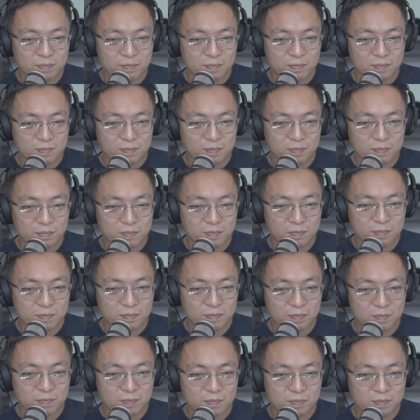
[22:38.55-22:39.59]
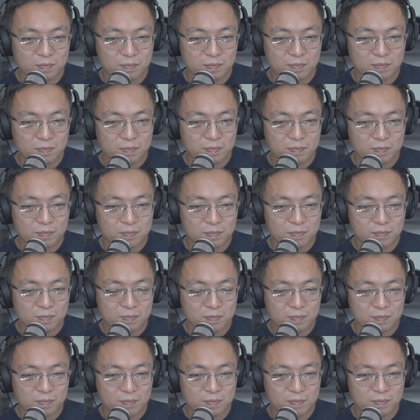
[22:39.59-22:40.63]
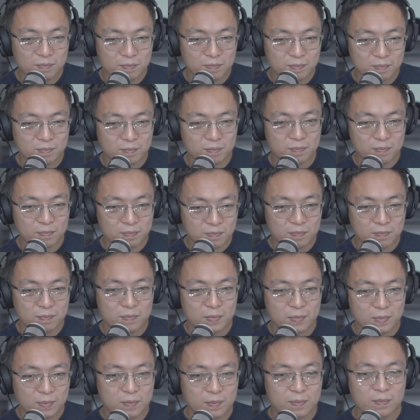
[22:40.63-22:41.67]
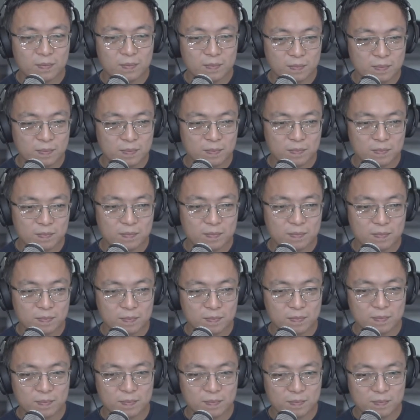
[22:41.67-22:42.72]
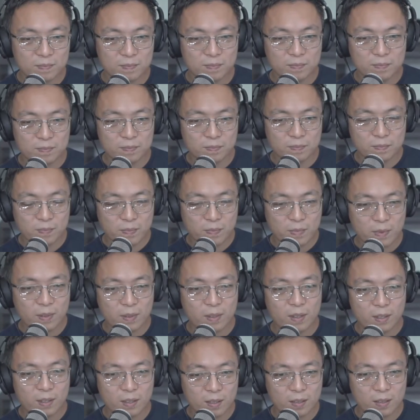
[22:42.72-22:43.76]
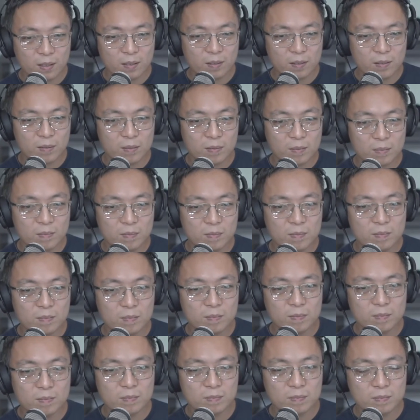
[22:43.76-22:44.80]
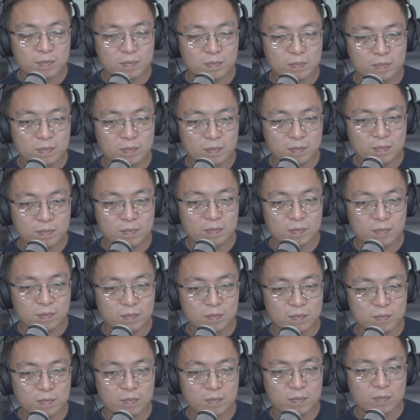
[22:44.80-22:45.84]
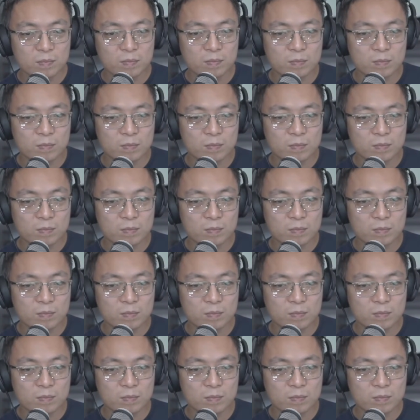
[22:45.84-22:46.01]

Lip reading: This person isn't speaking.